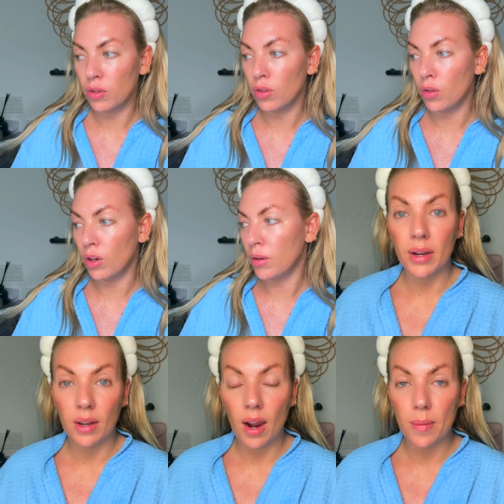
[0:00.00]
so good.
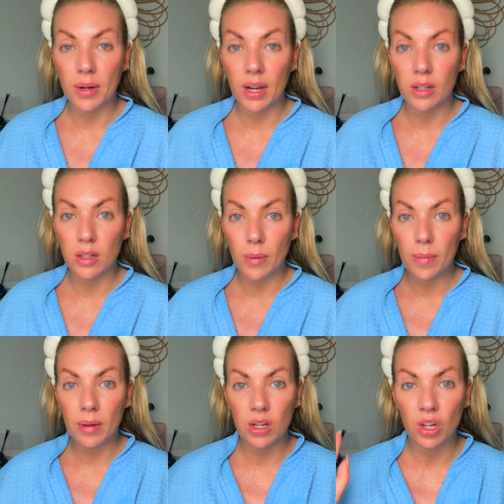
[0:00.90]
I'm gonna get into my P
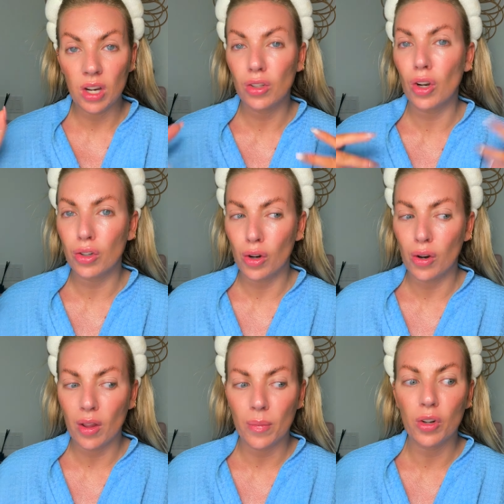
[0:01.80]
Js, I'll show you them,
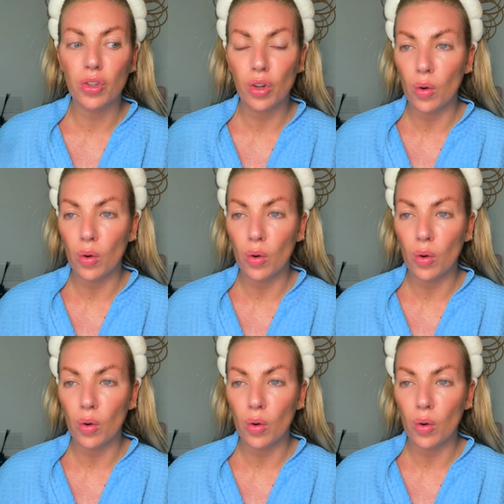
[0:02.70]
they're so